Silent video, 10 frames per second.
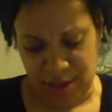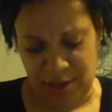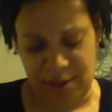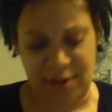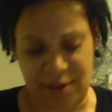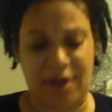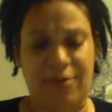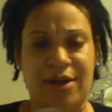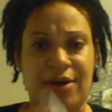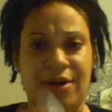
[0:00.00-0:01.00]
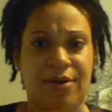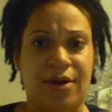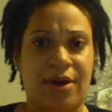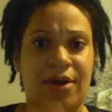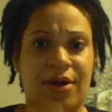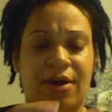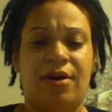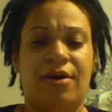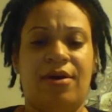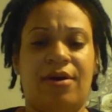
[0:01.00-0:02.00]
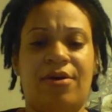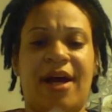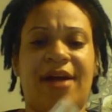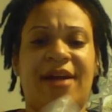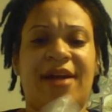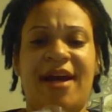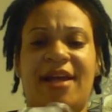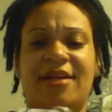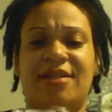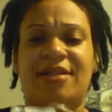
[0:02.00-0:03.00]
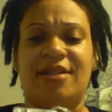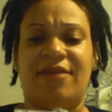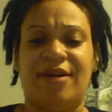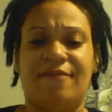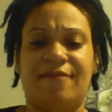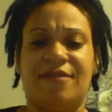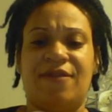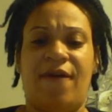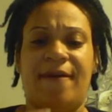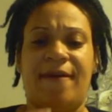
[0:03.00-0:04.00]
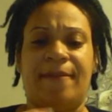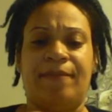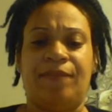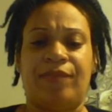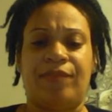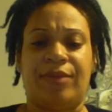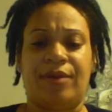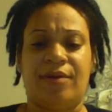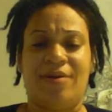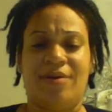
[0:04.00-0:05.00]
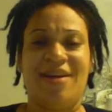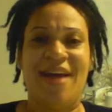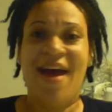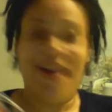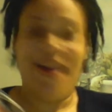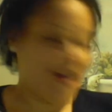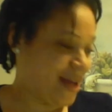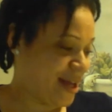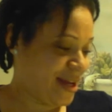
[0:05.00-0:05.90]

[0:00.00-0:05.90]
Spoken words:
There we go. Okay, now let's see if it comes on. It